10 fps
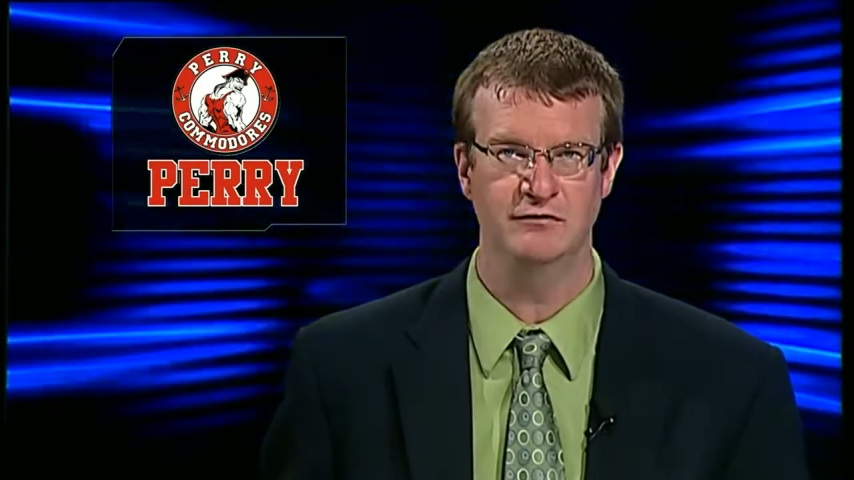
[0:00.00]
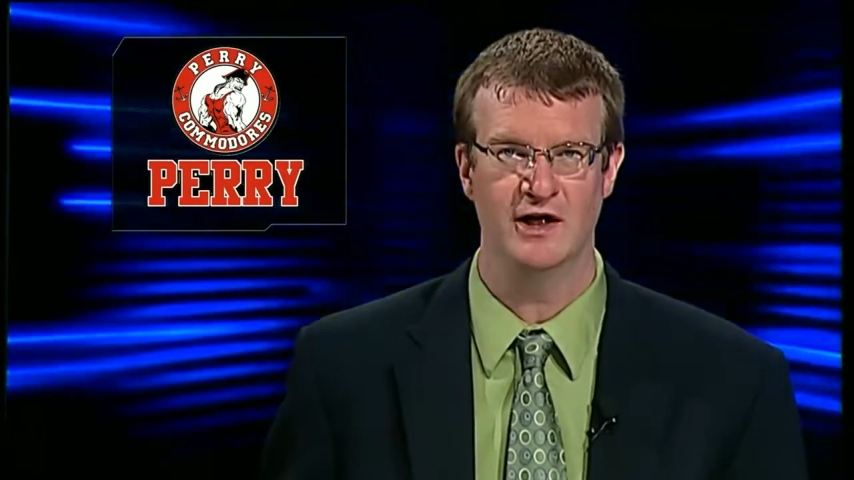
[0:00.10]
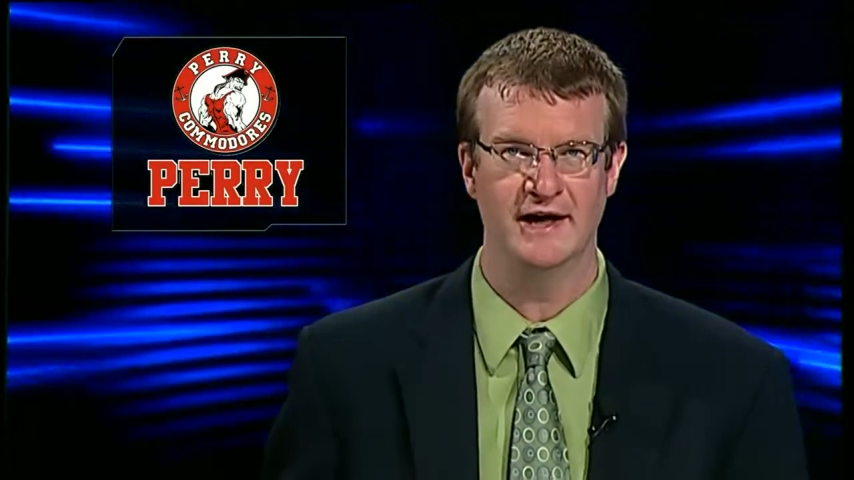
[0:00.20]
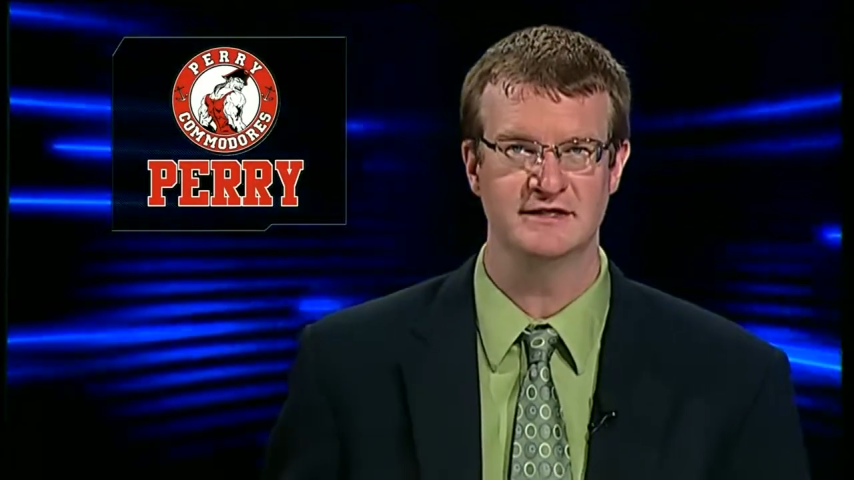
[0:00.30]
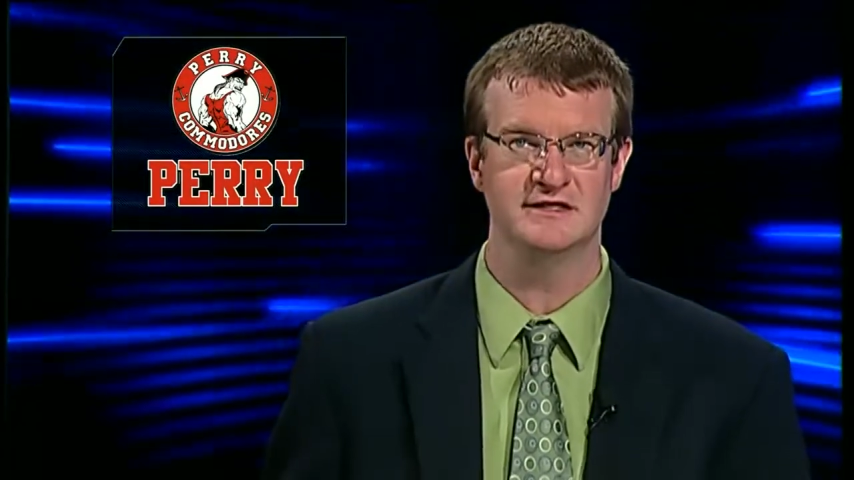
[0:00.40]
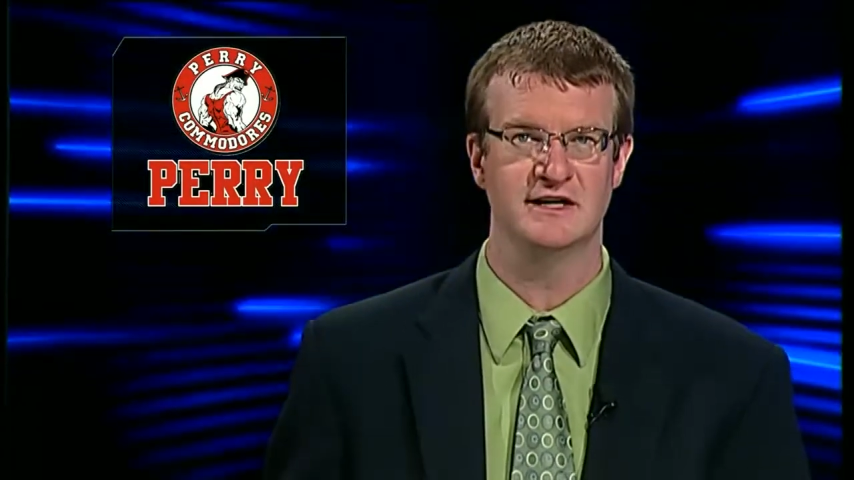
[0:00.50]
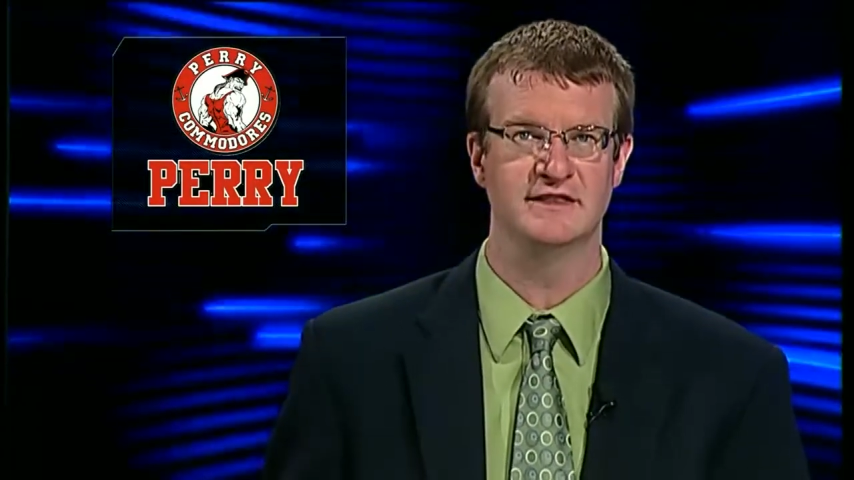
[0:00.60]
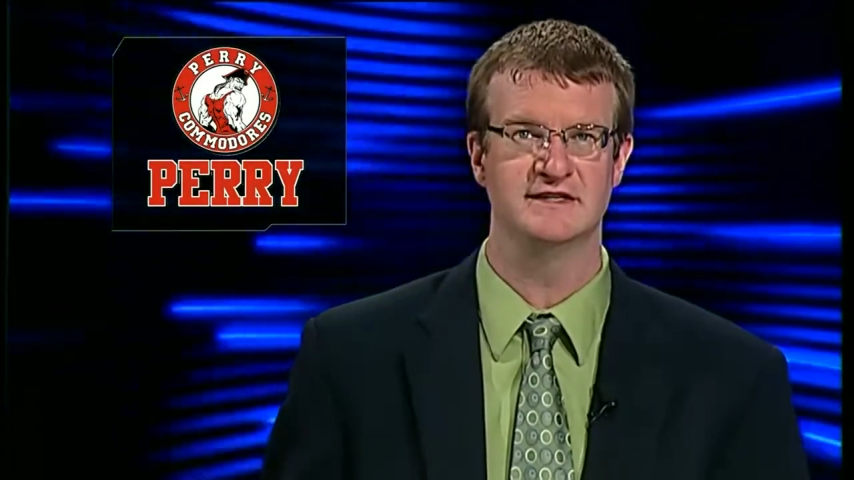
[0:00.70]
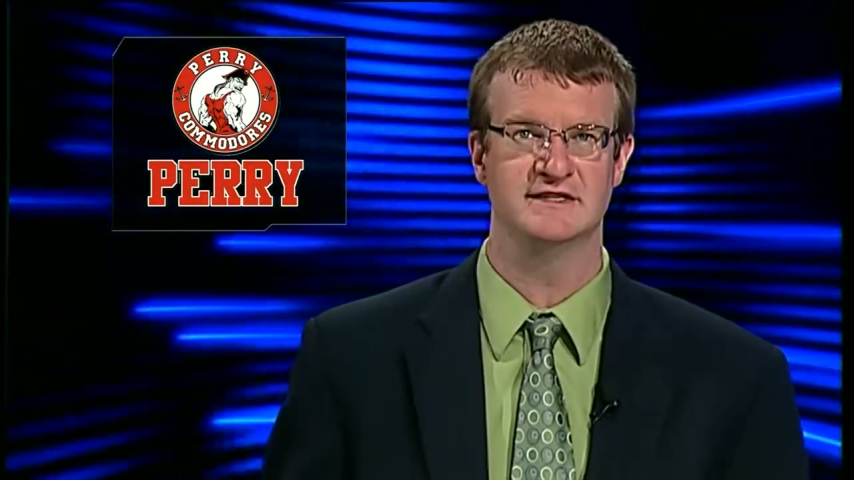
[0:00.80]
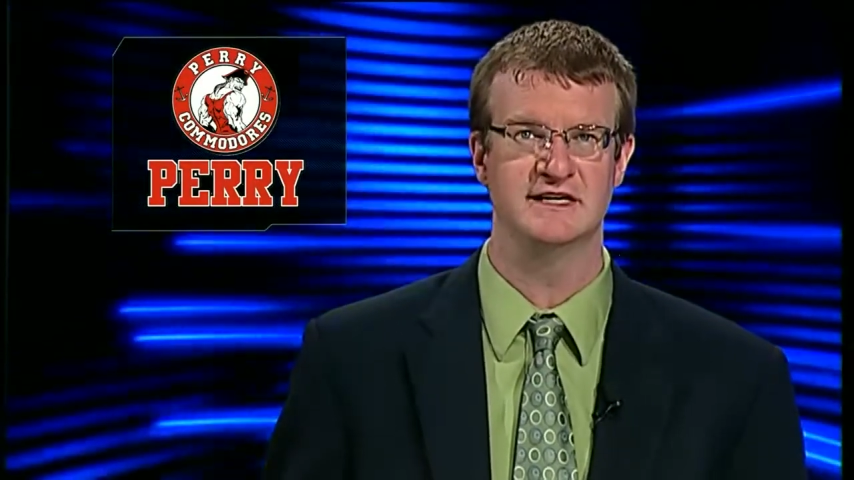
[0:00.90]
losses on
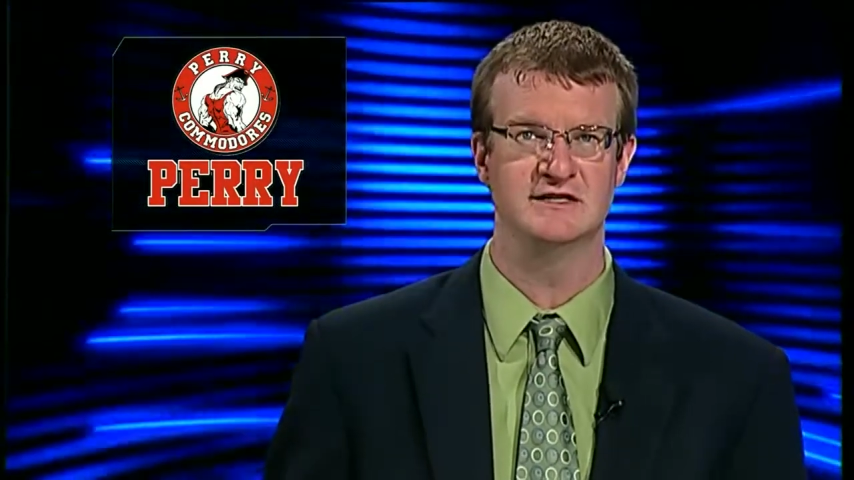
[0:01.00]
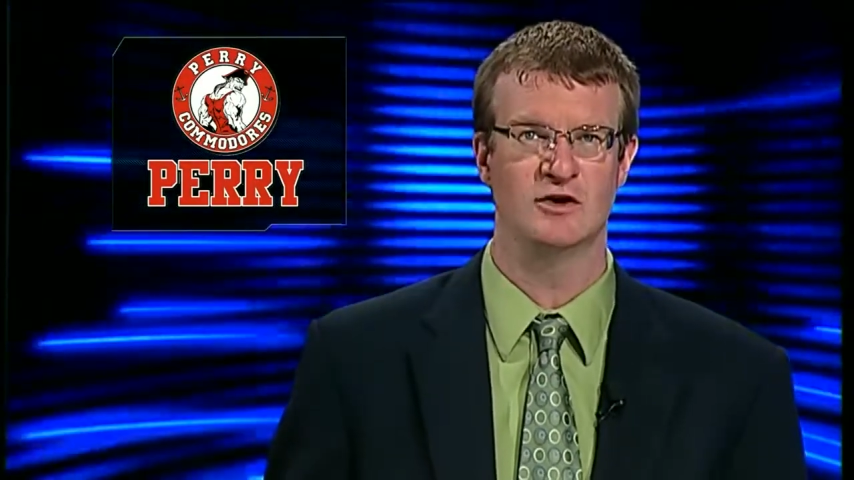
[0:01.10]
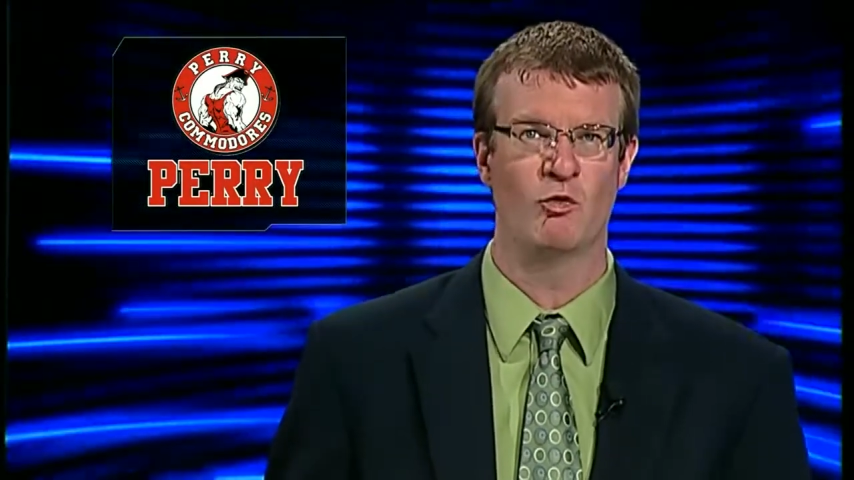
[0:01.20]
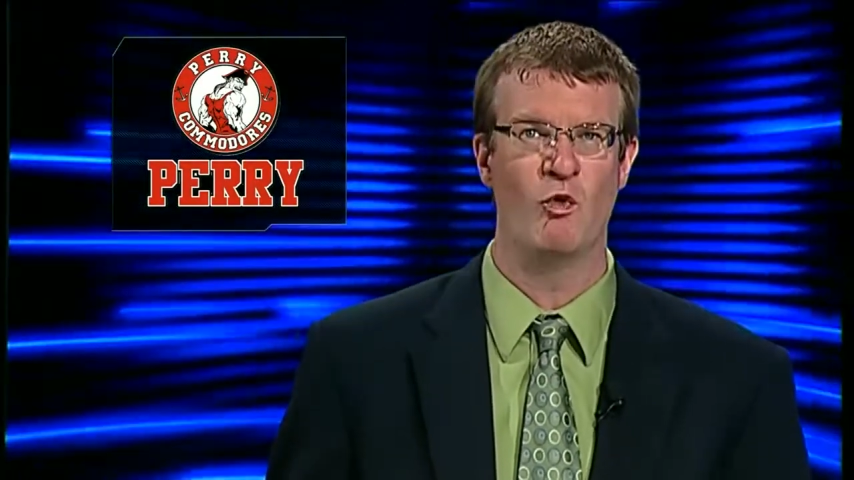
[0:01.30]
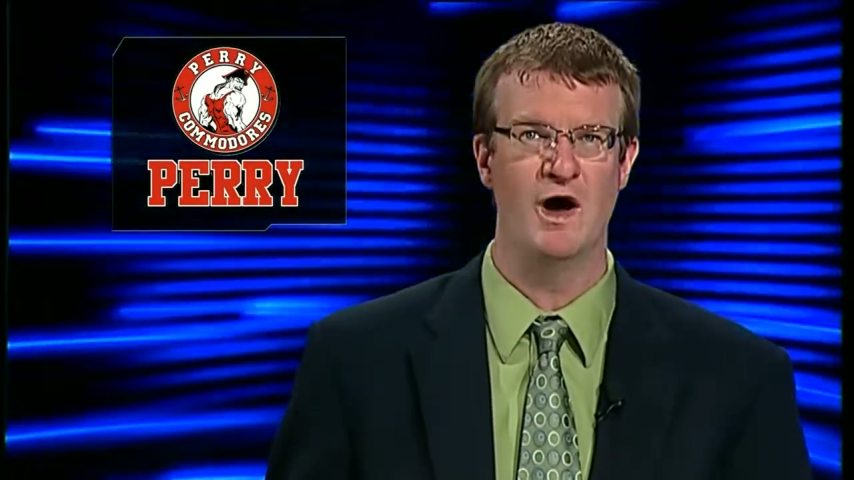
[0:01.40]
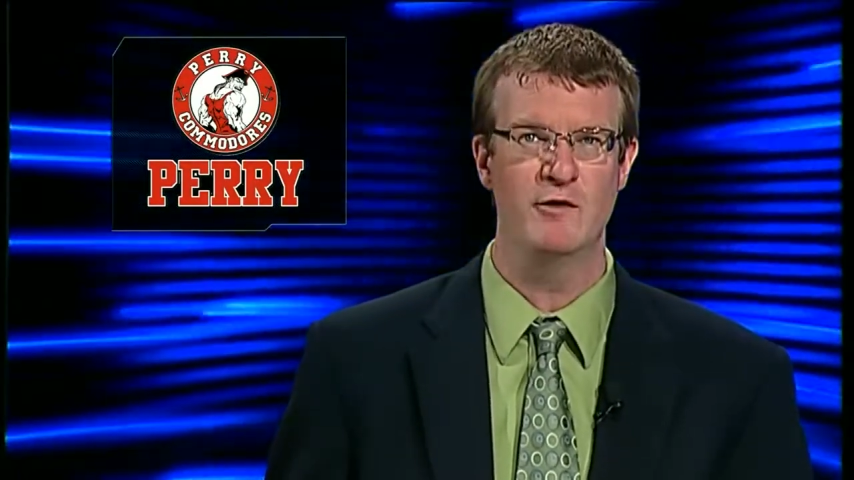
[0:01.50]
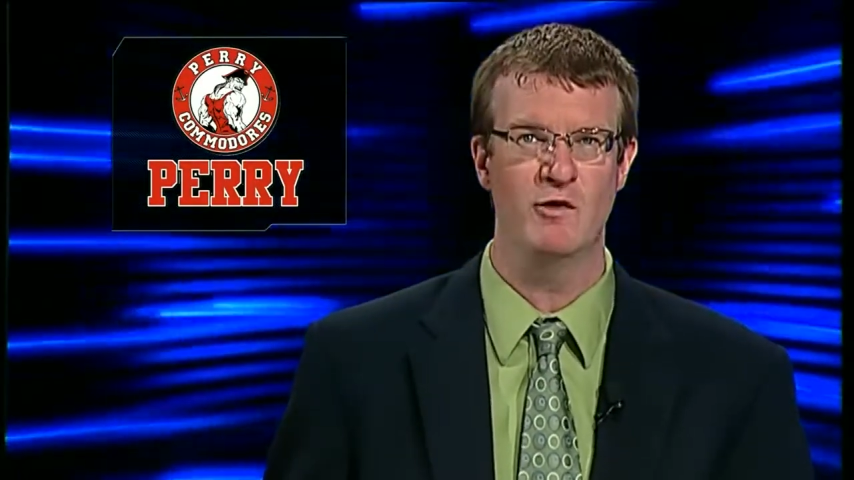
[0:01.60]
the season are one